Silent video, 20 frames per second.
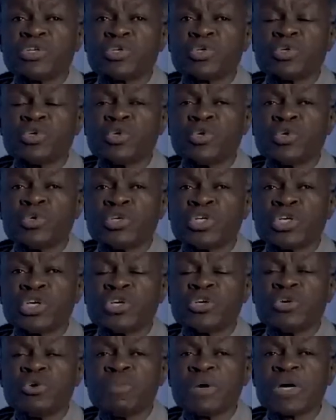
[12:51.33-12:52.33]
to
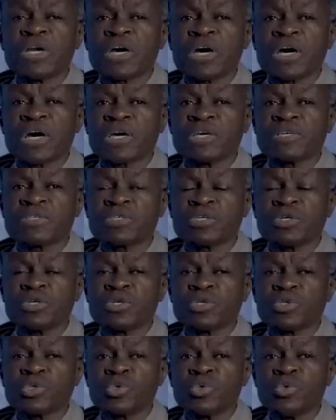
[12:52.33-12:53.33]
dehumanize
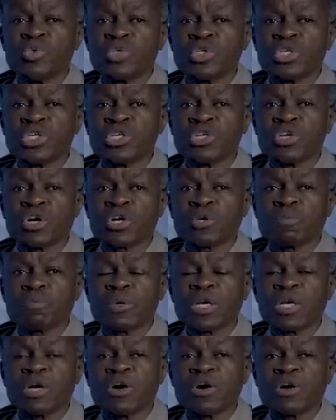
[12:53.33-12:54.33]
those who did not
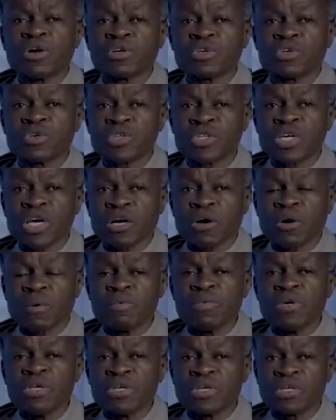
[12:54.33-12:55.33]
belong to their
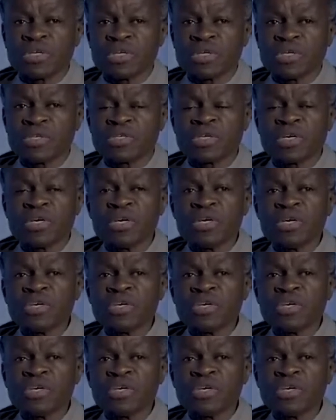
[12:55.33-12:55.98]
communities.